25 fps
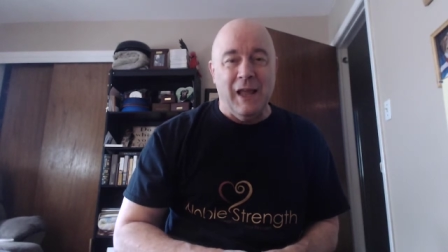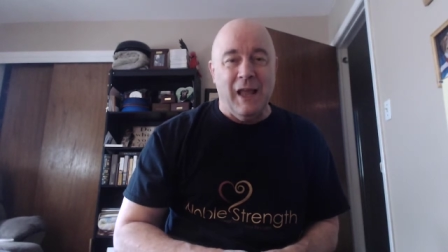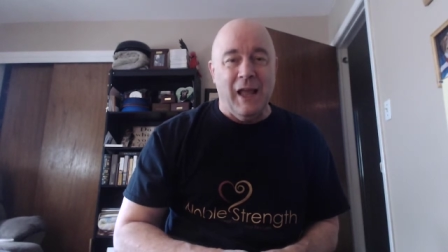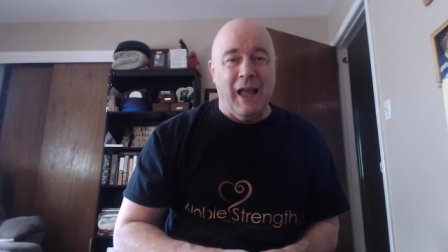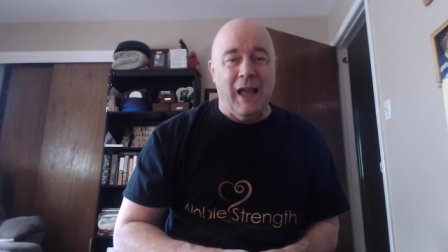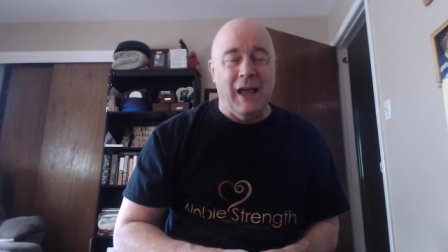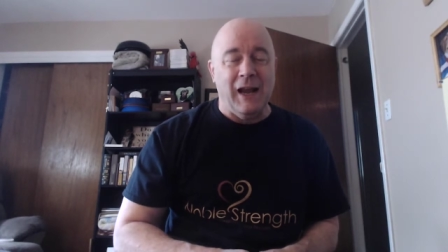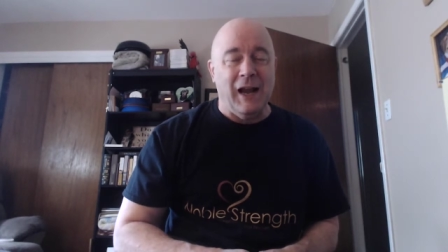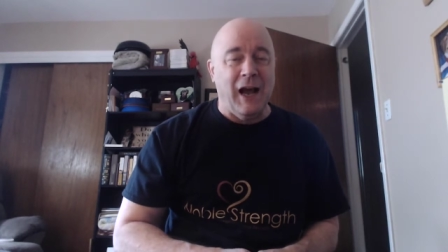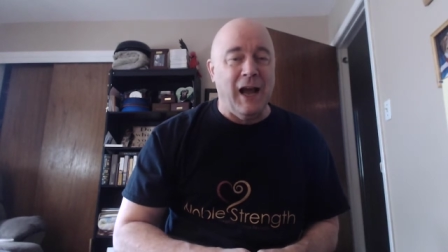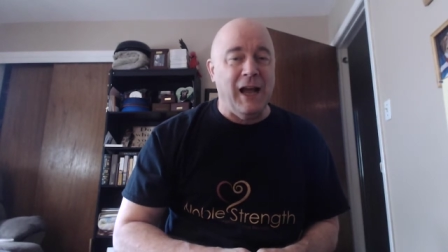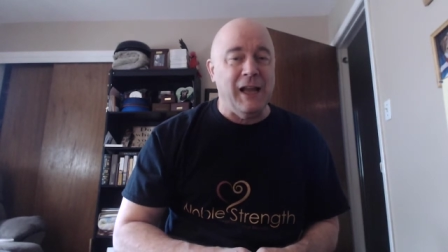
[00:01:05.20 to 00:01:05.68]

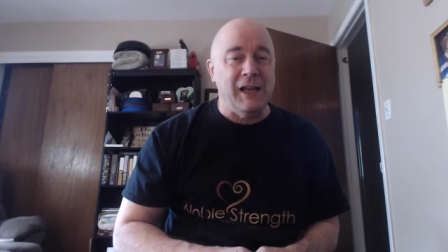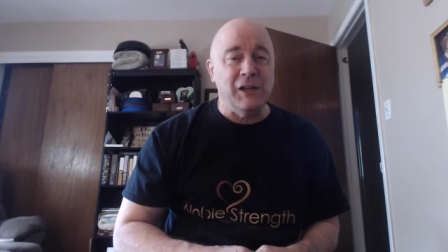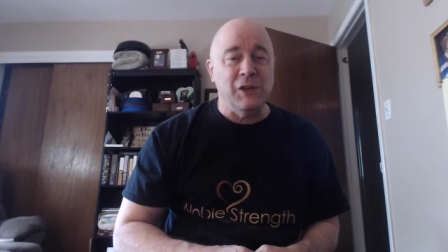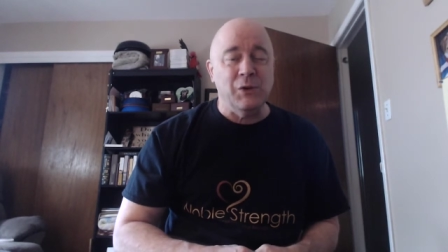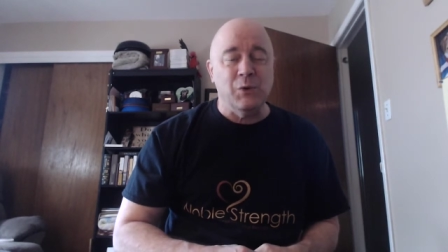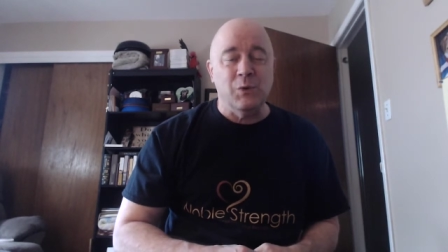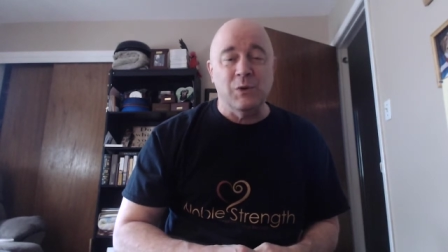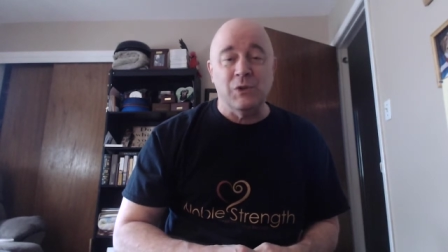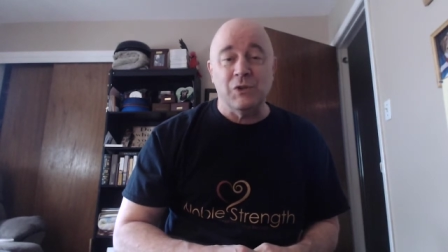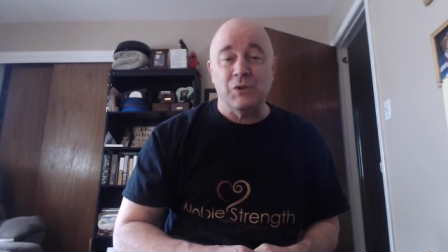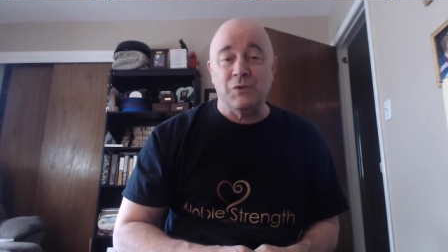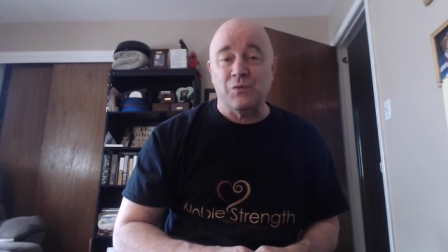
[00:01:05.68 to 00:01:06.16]
And I
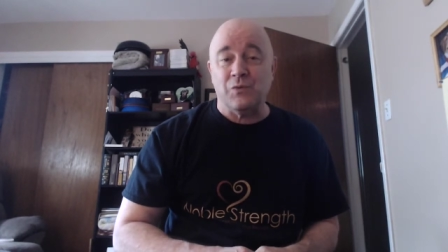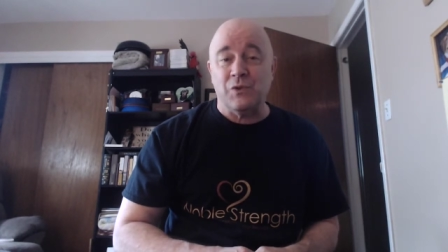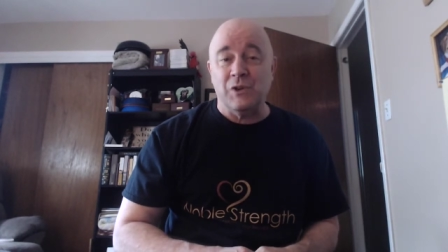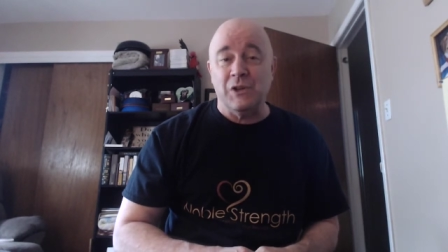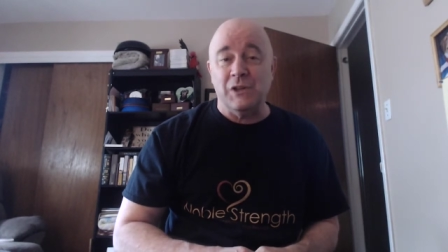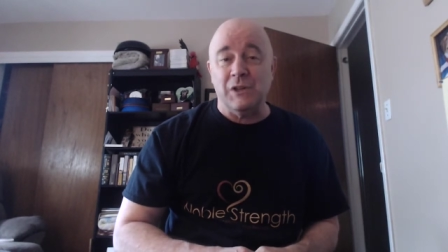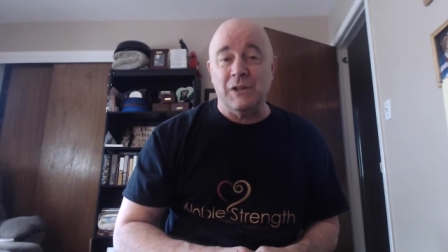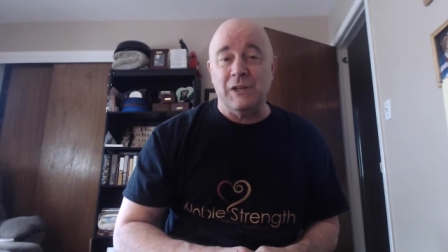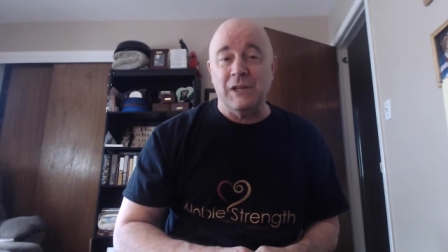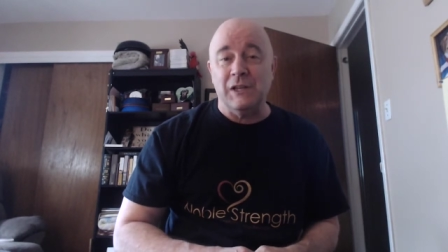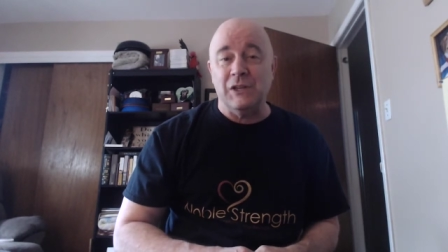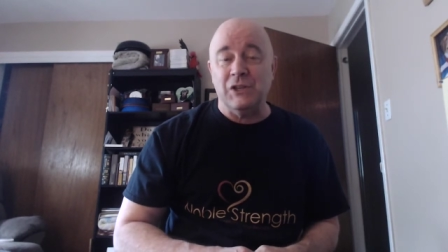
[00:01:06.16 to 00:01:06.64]
was
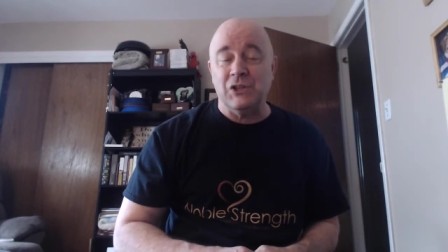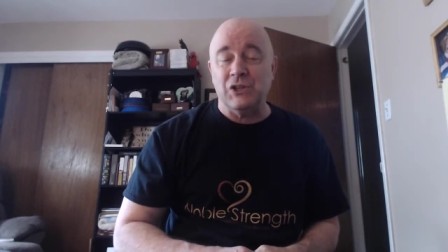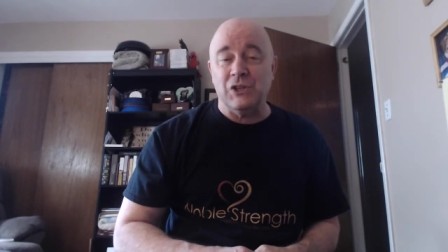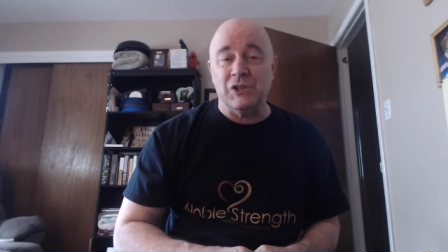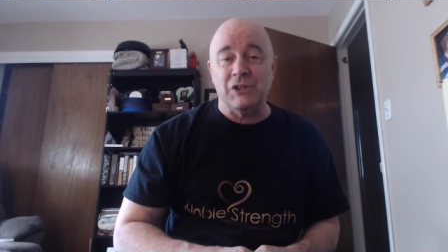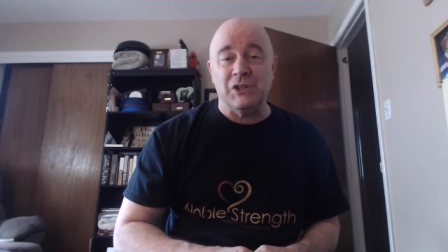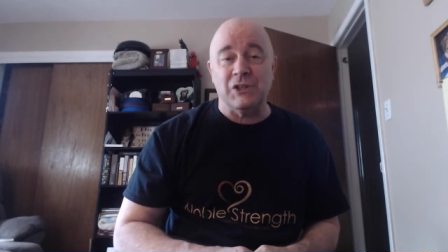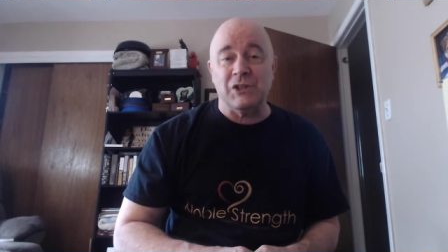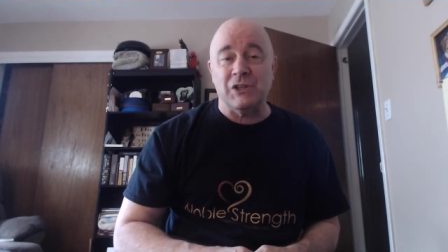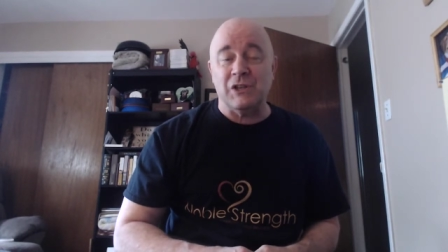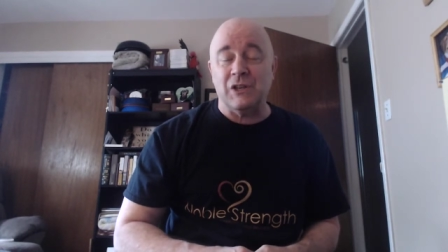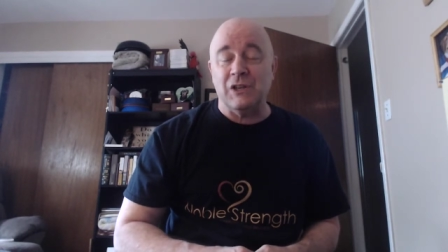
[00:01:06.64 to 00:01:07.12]
really
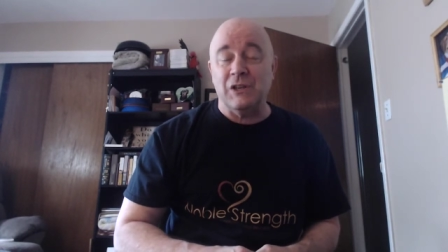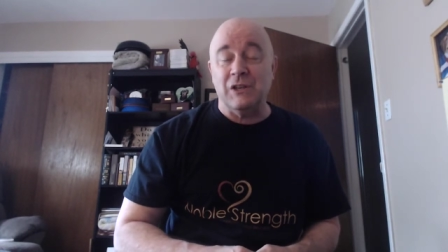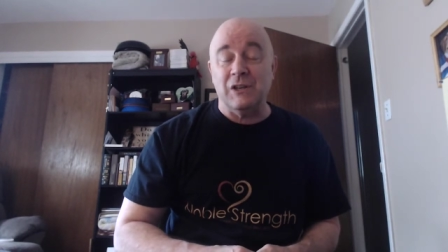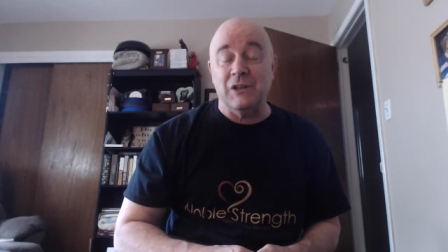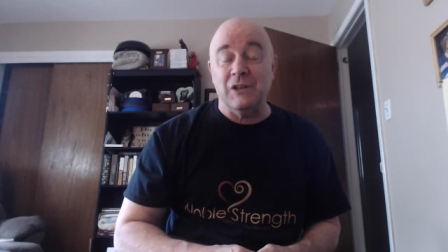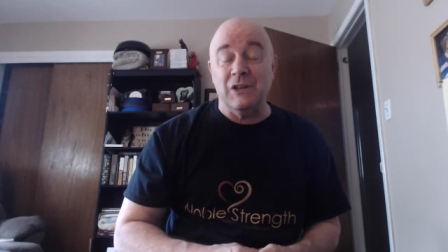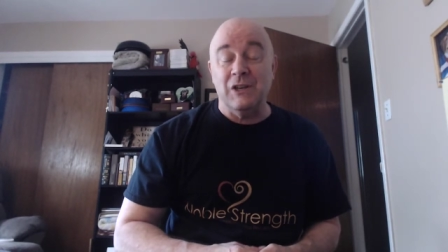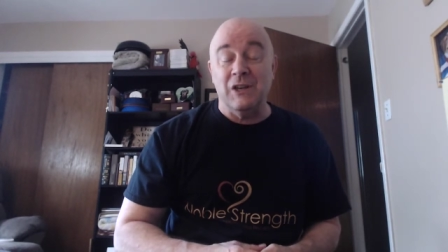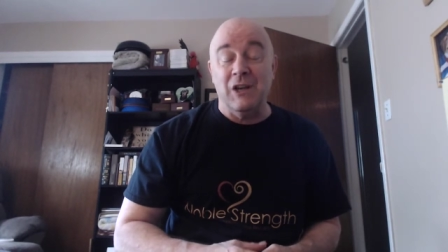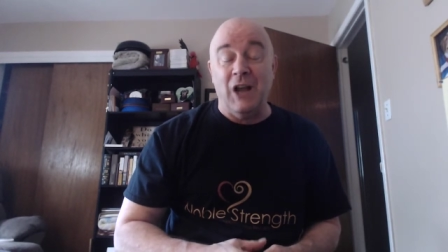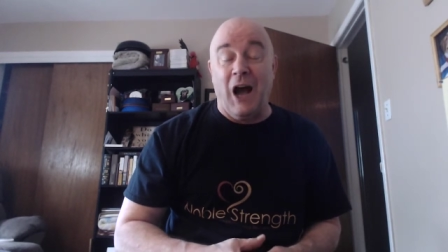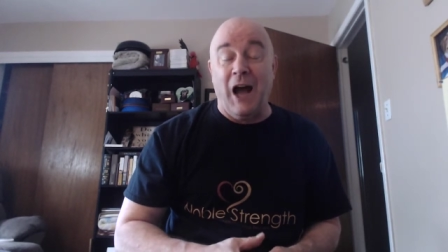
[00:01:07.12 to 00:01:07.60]
just
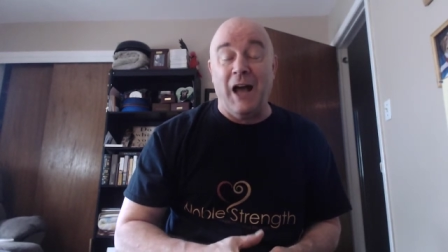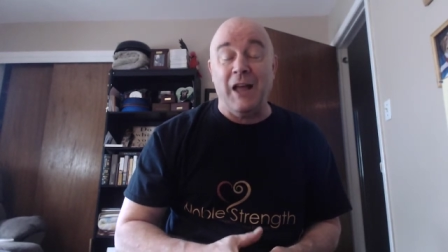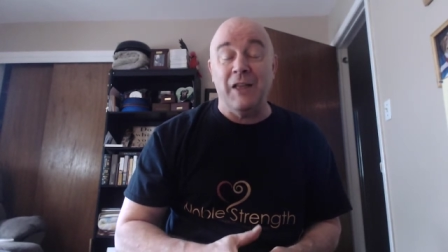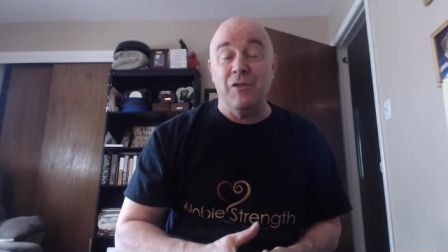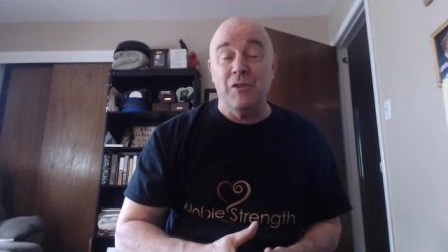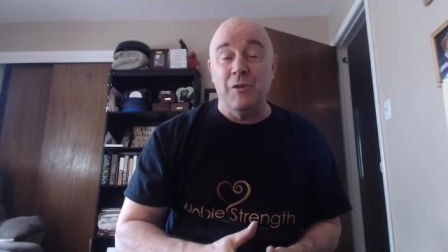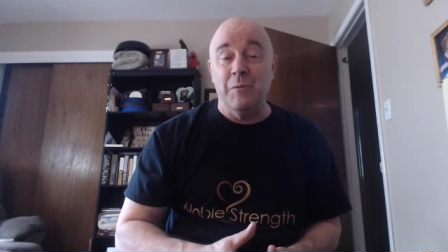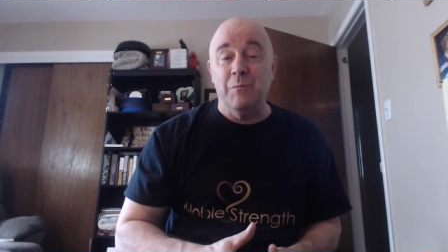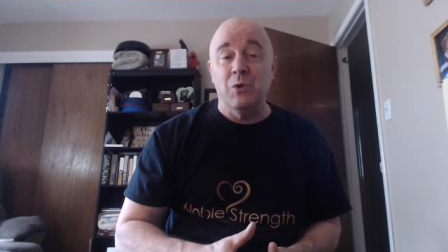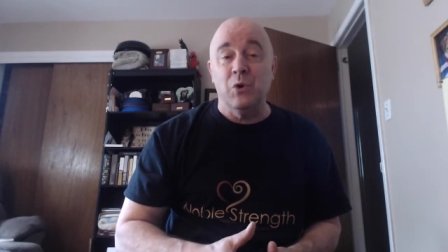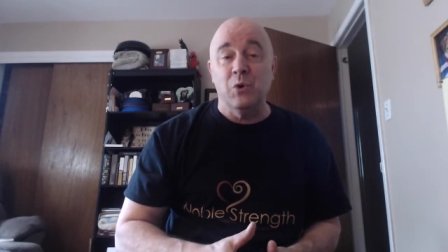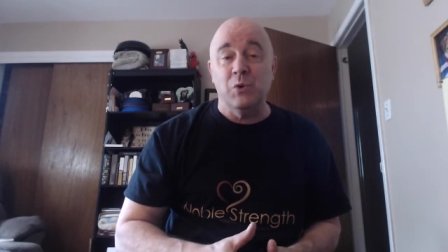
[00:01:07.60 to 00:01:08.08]
not
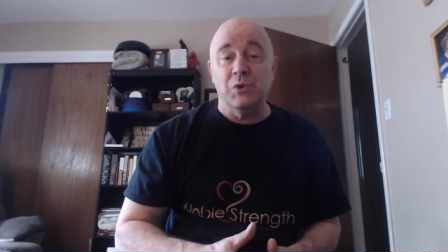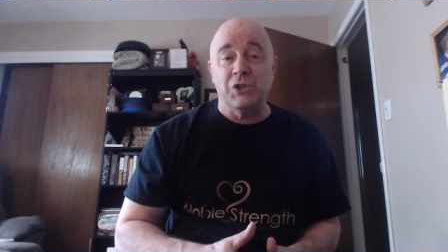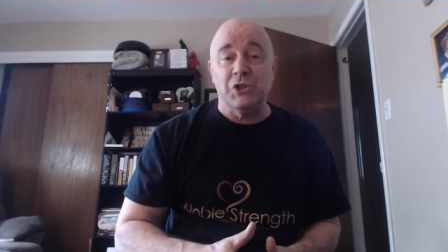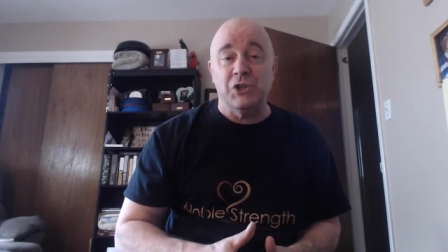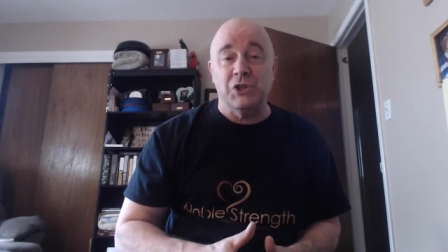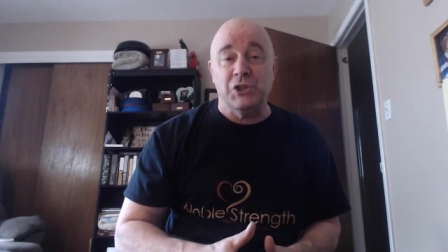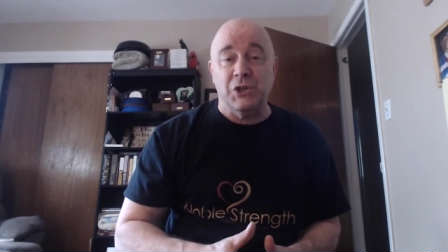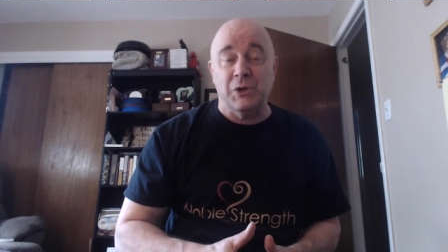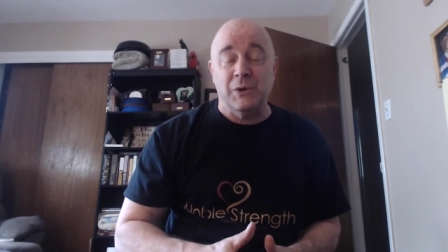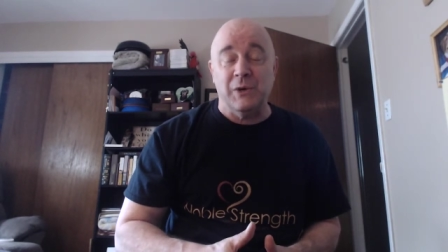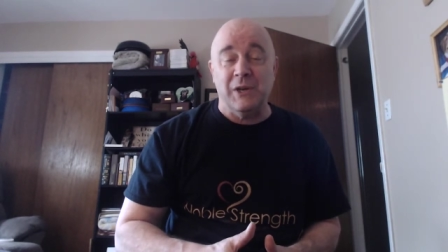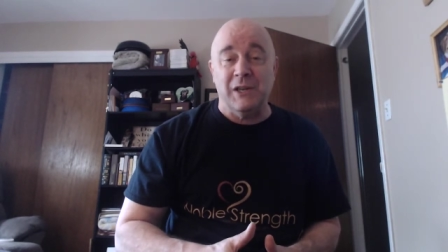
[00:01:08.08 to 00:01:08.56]
in the mood to
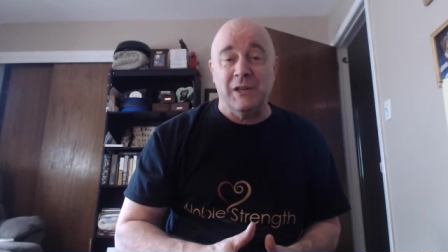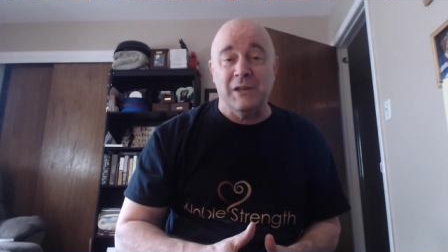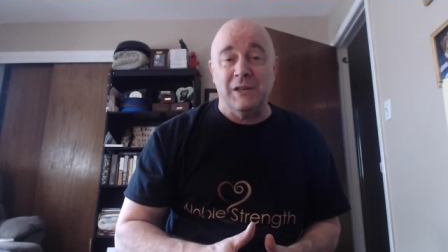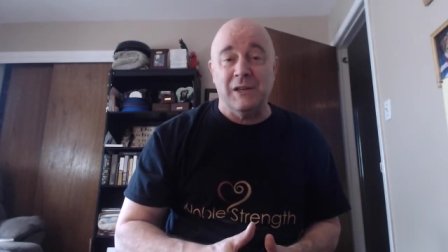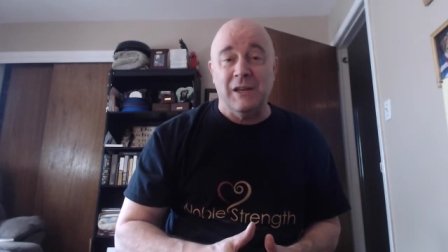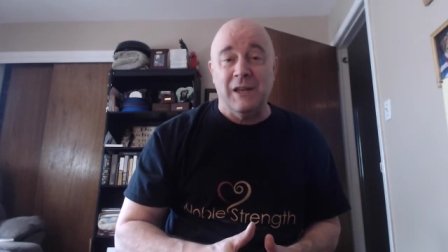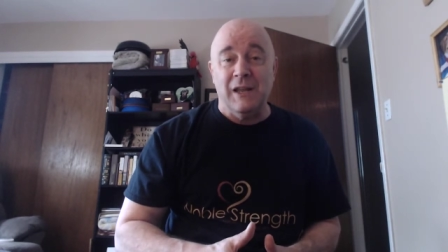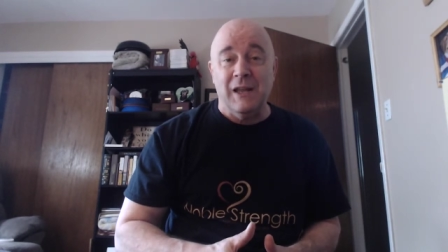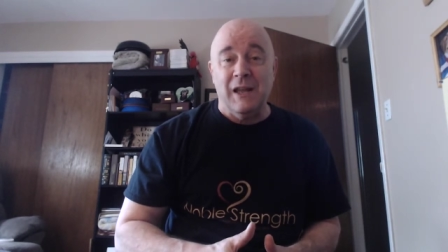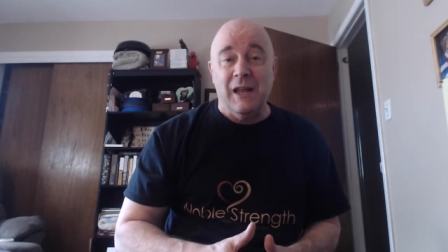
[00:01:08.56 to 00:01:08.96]
do it,